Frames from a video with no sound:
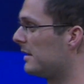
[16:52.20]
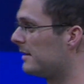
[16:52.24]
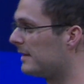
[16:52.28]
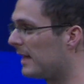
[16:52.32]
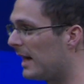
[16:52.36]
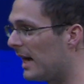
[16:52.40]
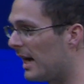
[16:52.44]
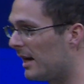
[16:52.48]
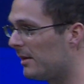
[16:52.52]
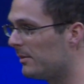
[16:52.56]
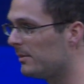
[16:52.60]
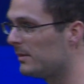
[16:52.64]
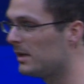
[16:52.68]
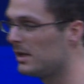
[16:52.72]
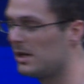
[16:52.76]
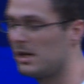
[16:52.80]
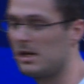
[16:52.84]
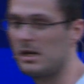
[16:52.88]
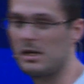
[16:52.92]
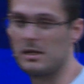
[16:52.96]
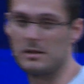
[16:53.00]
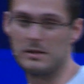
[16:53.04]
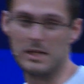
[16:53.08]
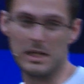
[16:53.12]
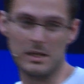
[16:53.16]
a time
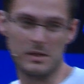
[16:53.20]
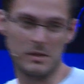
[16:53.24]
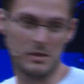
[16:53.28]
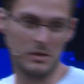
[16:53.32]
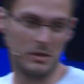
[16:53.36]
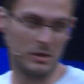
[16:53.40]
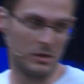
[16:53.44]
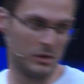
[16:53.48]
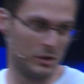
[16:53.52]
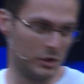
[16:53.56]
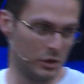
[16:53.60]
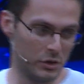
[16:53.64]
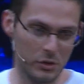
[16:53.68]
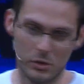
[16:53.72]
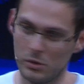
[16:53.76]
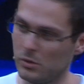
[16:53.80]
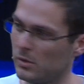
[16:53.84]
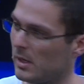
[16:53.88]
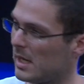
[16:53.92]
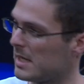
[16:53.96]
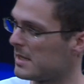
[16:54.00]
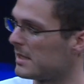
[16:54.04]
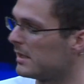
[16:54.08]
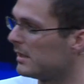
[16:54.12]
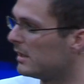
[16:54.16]
that
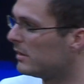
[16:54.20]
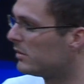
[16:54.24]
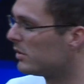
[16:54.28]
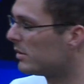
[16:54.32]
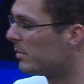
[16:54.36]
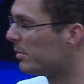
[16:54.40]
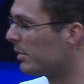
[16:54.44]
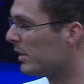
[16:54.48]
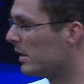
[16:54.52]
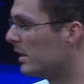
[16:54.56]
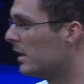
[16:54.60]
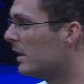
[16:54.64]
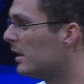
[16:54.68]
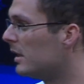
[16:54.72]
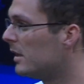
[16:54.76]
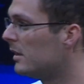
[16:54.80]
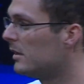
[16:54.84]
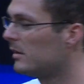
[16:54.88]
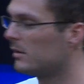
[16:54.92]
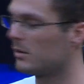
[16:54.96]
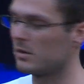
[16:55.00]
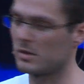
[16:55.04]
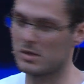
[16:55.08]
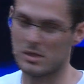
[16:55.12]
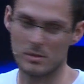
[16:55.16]
you, as an
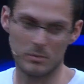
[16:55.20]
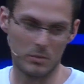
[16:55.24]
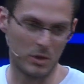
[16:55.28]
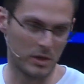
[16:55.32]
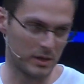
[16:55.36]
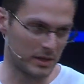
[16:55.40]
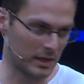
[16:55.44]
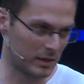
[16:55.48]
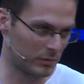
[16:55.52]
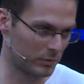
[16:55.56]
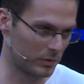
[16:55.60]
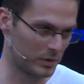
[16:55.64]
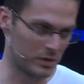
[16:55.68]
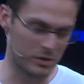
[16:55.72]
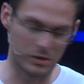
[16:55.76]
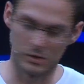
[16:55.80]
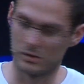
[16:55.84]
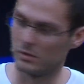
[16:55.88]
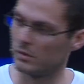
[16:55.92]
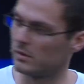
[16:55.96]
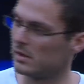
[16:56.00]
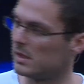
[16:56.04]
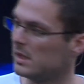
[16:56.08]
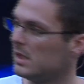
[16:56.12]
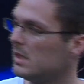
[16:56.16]
entrepreneur or someone that wants to
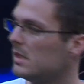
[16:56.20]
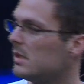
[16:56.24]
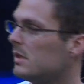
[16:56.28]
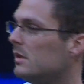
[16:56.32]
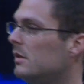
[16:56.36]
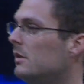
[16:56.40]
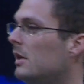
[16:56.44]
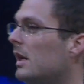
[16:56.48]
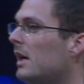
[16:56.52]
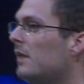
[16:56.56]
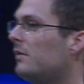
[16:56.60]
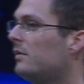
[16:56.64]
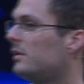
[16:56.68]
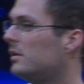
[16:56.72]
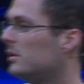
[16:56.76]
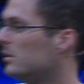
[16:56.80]
do things, you have